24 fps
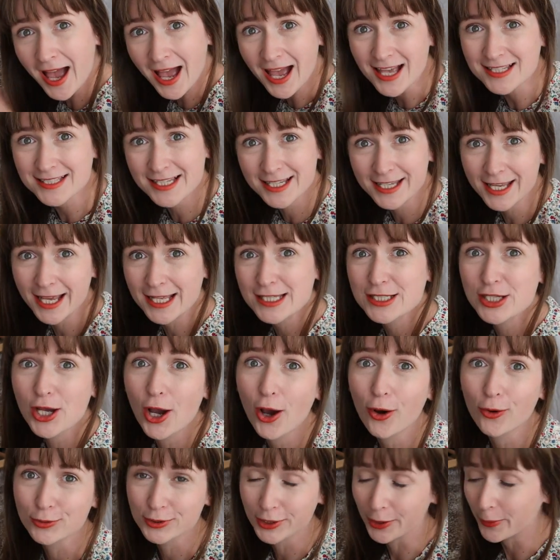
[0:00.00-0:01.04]
as it gets
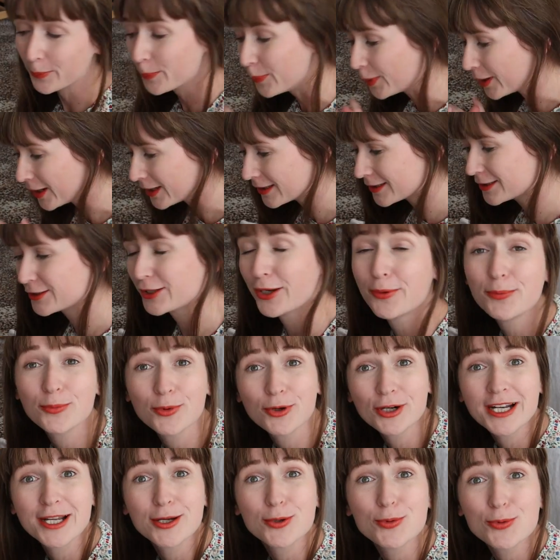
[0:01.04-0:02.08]
colder. But don't
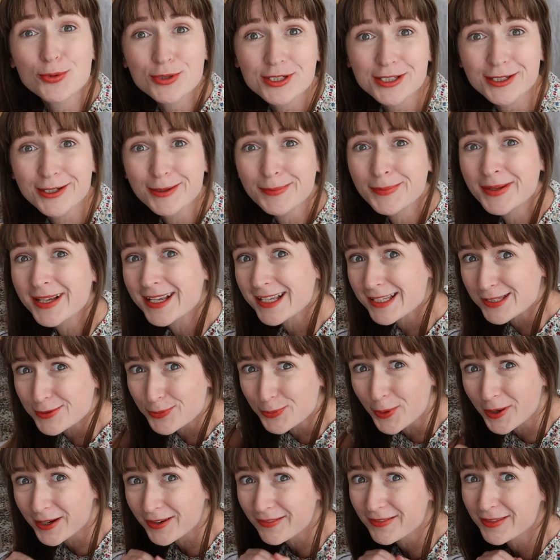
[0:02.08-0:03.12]
worry, autumn is
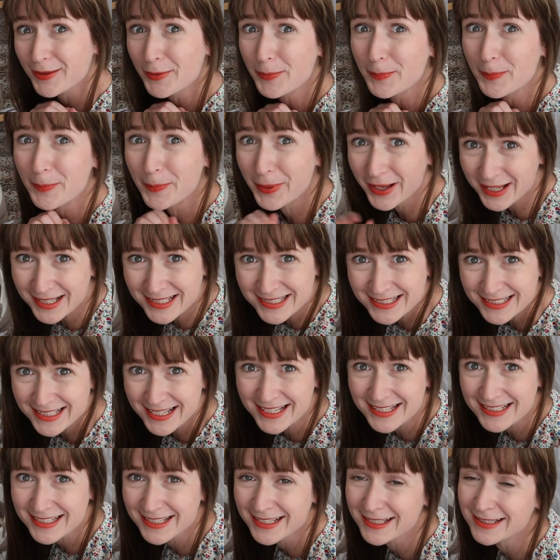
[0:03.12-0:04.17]
one of the best
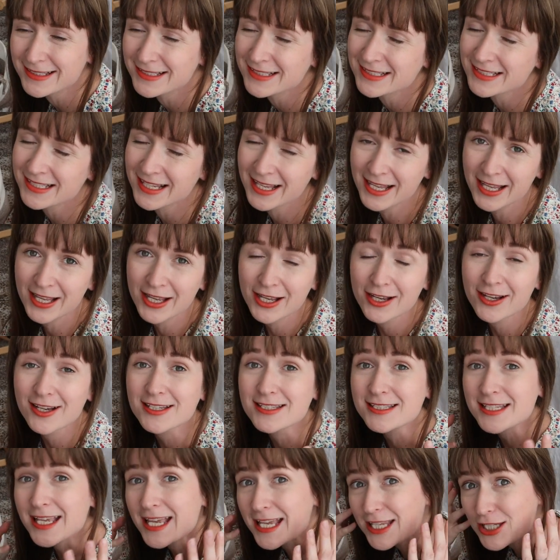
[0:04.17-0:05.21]
seasons
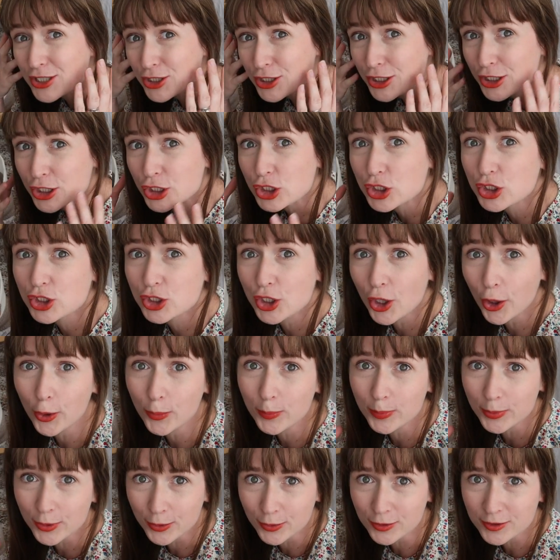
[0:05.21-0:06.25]
because it's just
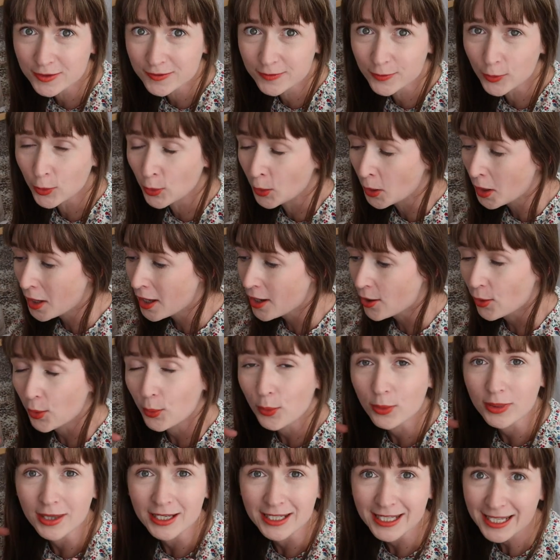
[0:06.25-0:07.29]
so beautiful.
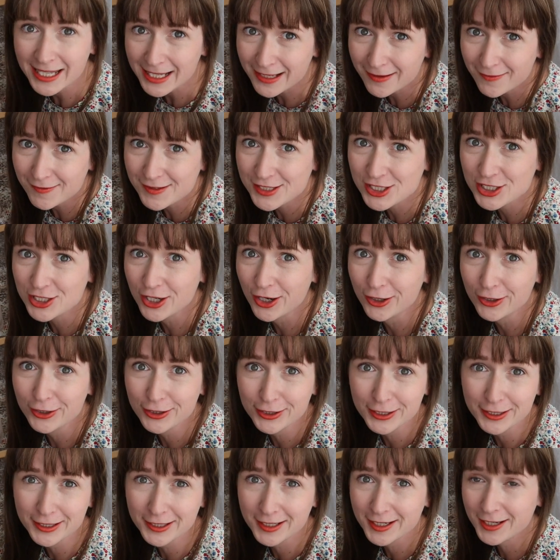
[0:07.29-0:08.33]
All the leaves start
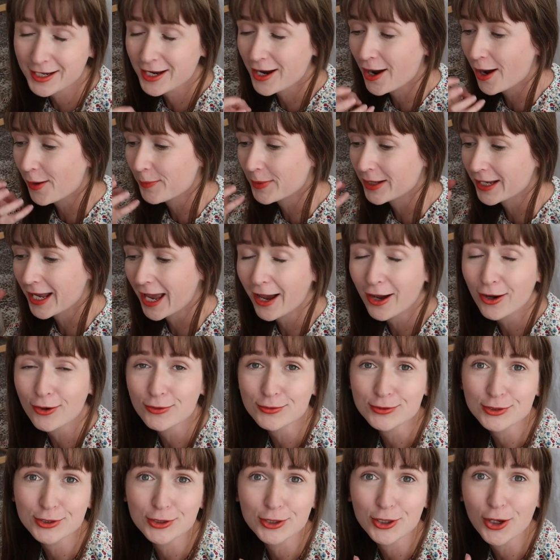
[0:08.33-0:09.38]
coming
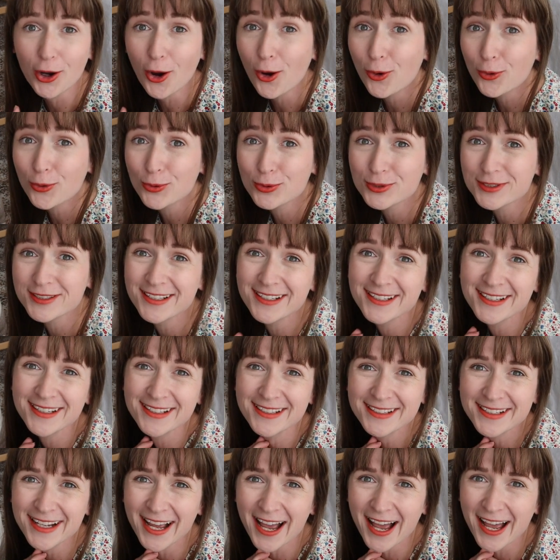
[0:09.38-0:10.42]
out
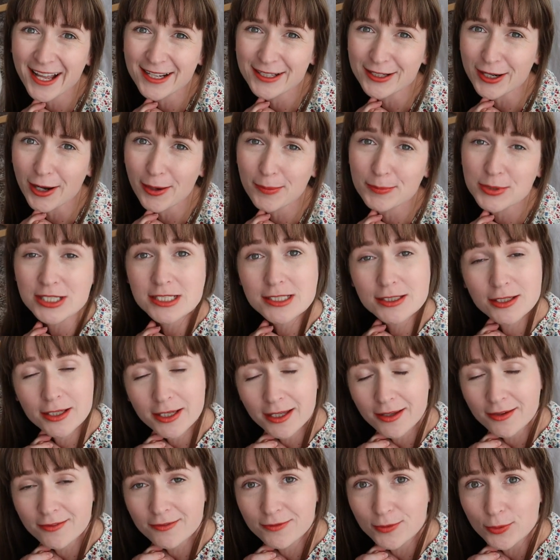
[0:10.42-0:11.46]
golden, and I'm just
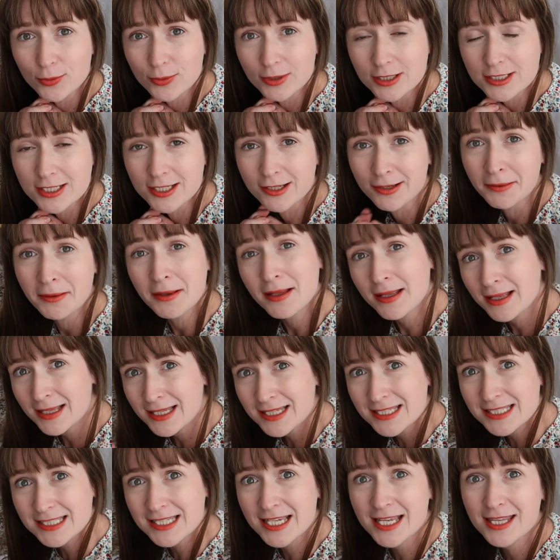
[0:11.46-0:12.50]
looking forward to
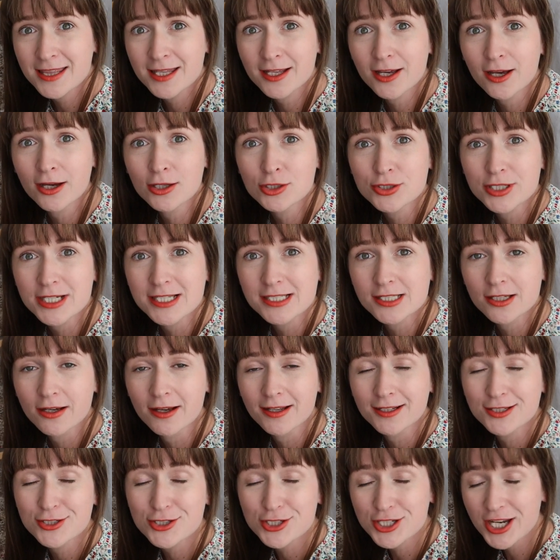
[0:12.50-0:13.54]
seeing the
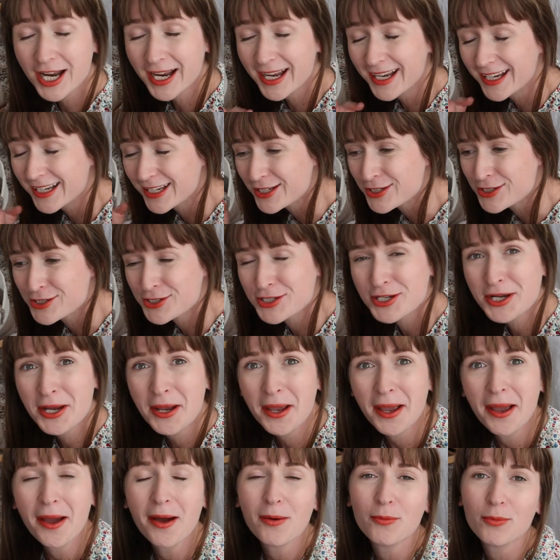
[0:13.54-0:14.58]
countryside change
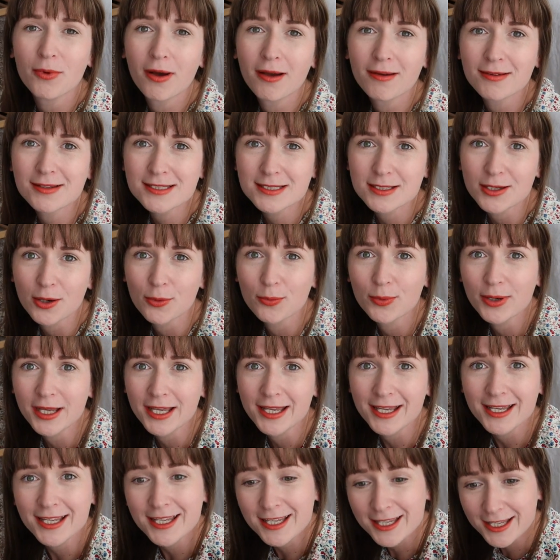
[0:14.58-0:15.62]
whilst
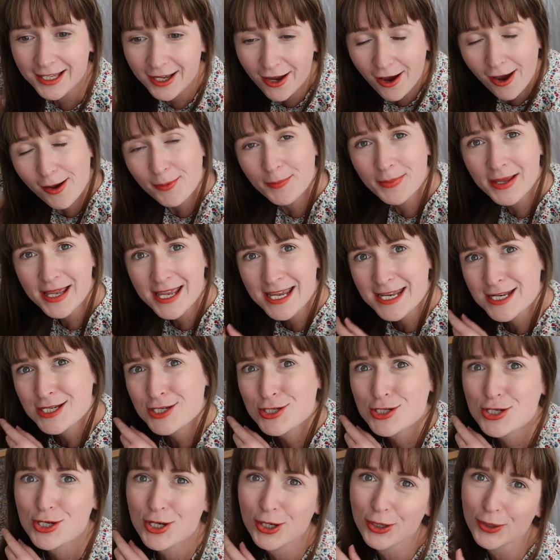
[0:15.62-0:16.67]
we come
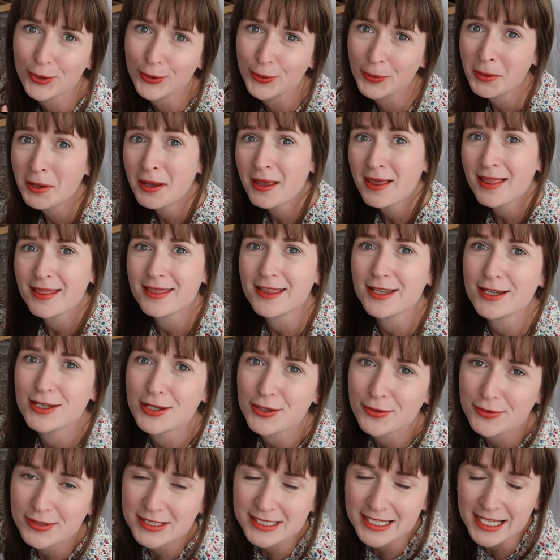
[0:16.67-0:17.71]
into the
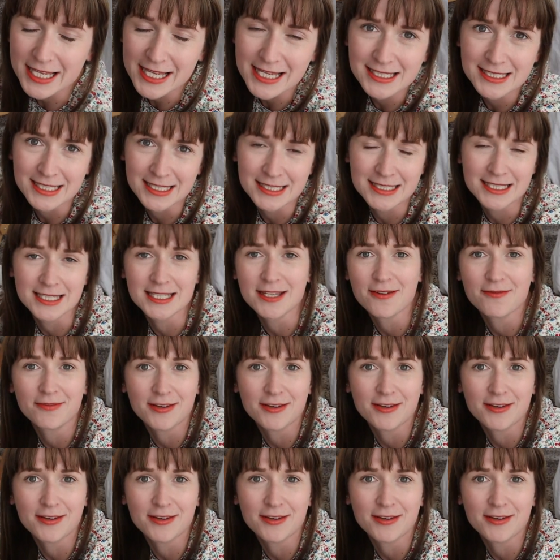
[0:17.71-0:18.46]
new seasons and